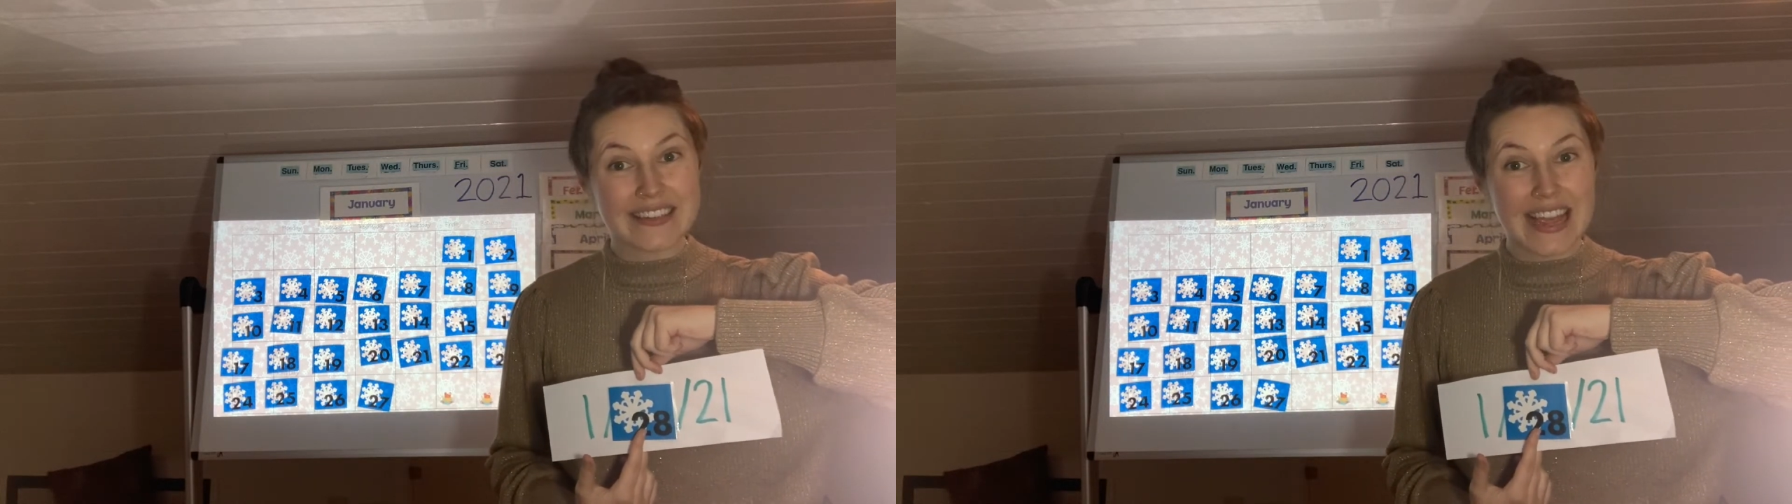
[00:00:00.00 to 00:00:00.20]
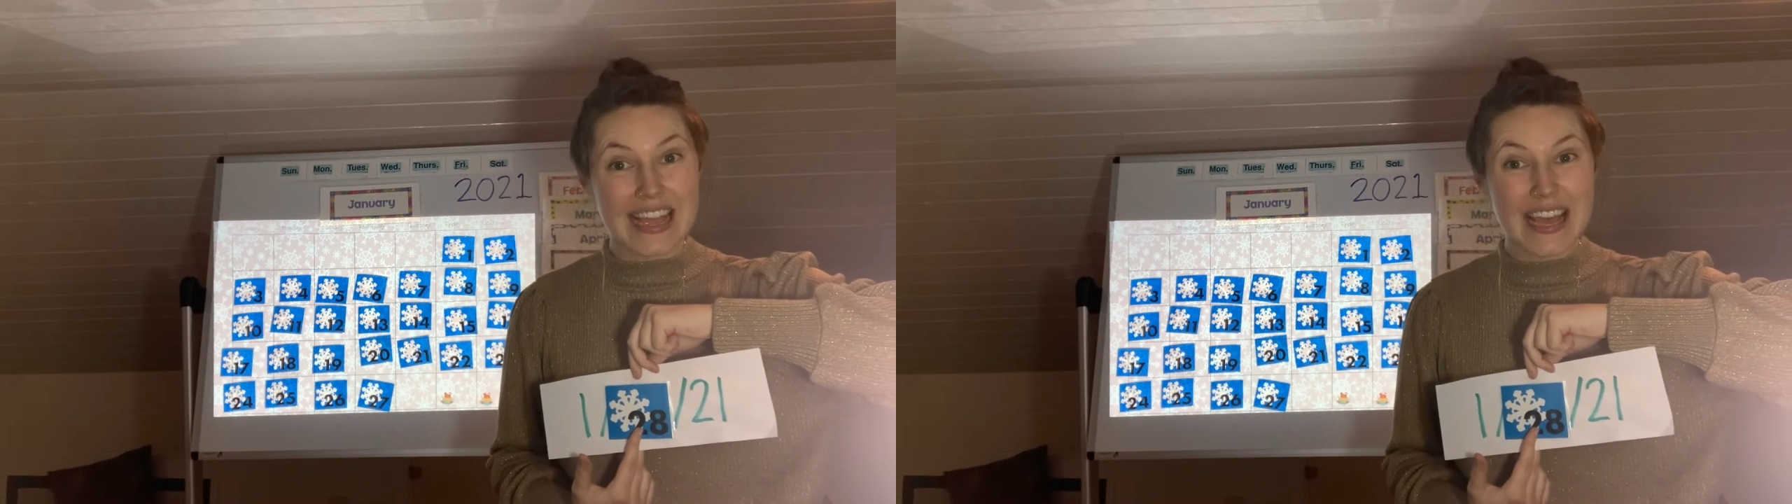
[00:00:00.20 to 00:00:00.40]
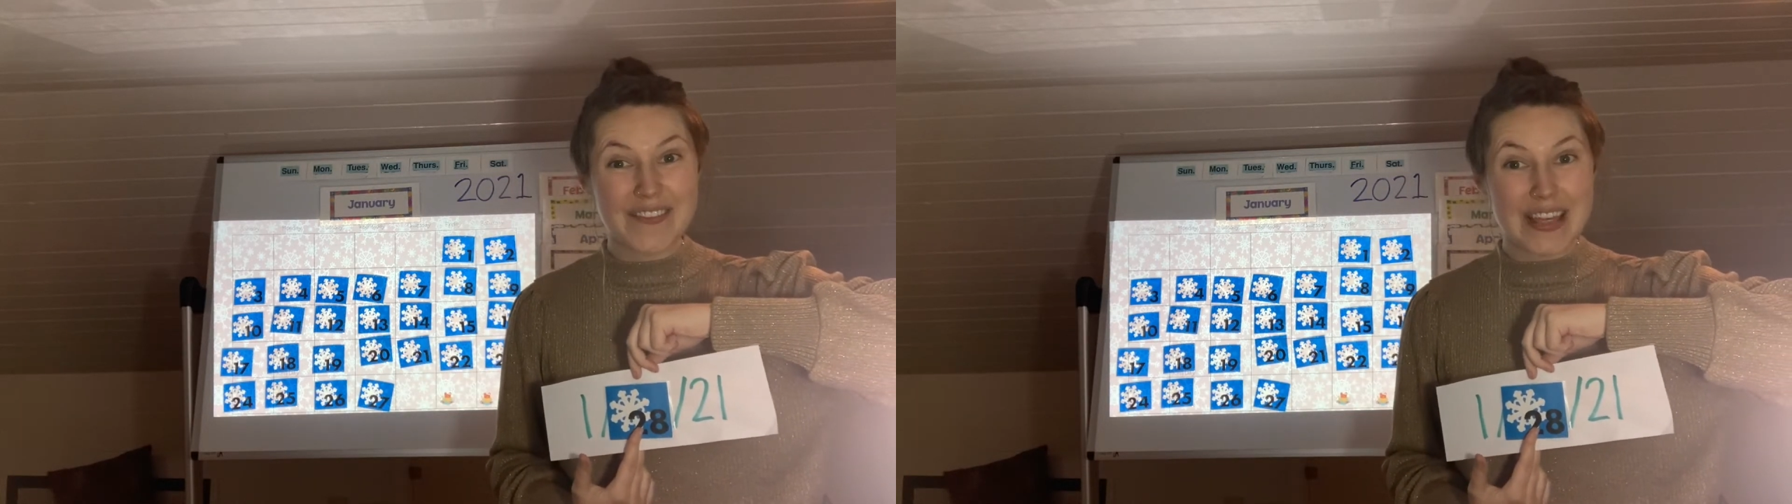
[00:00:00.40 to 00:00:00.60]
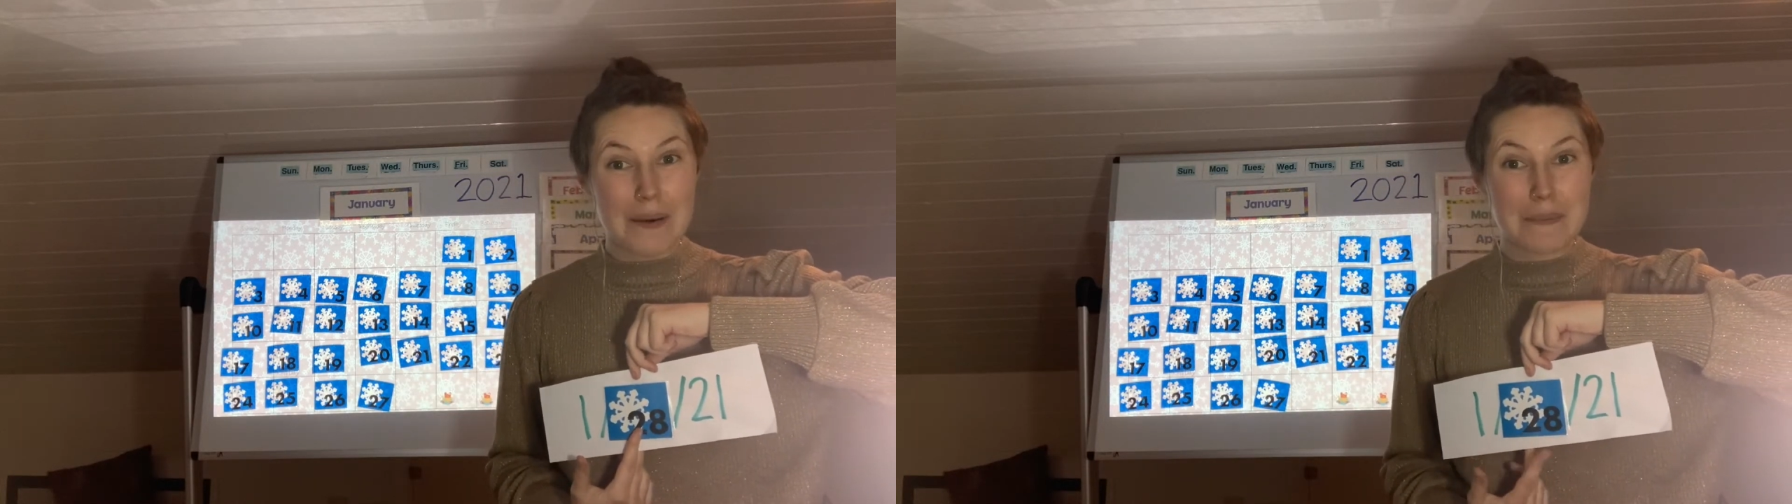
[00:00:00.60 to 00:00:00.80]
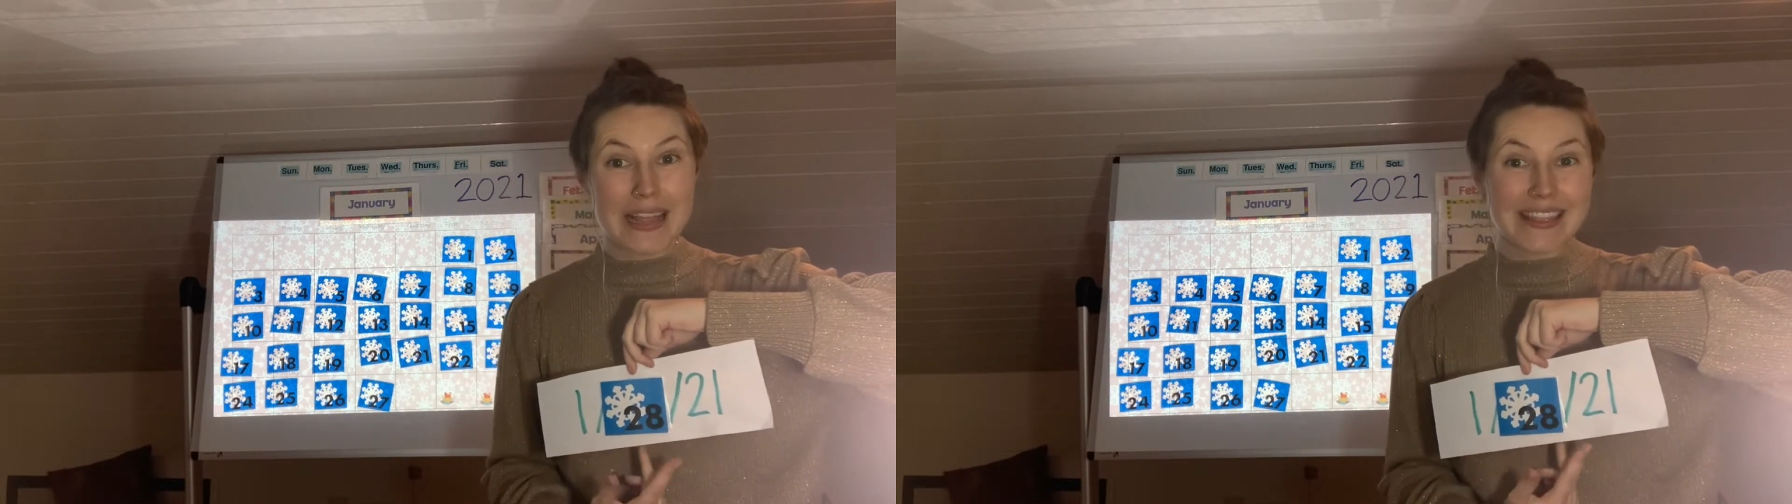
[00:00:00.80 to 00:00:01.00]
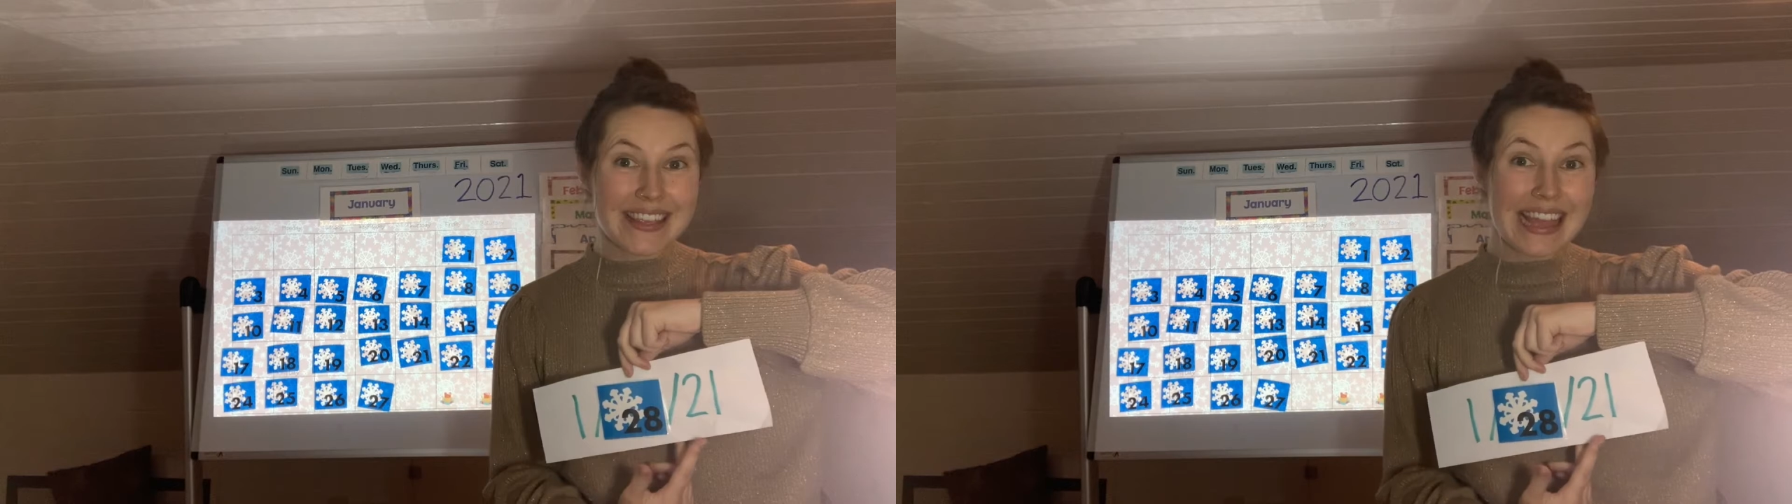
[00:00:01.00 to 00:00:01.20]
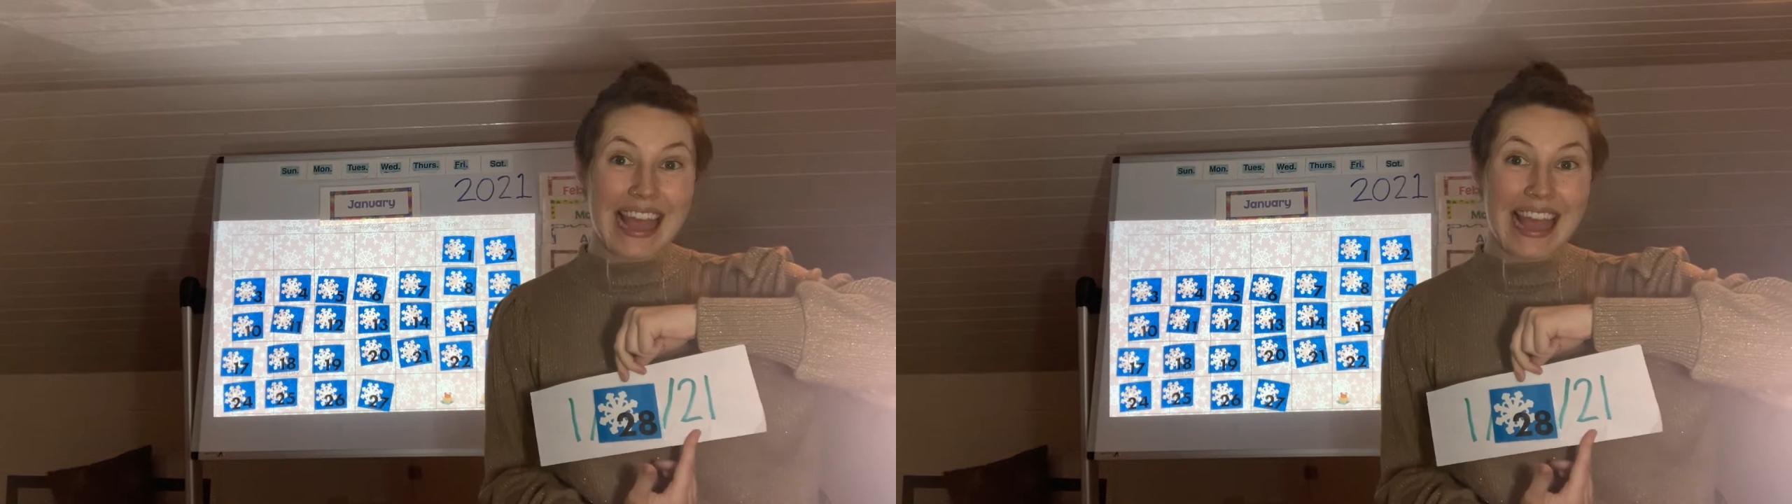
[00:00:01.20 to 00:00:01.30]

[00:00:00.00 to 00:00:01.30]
day of that month,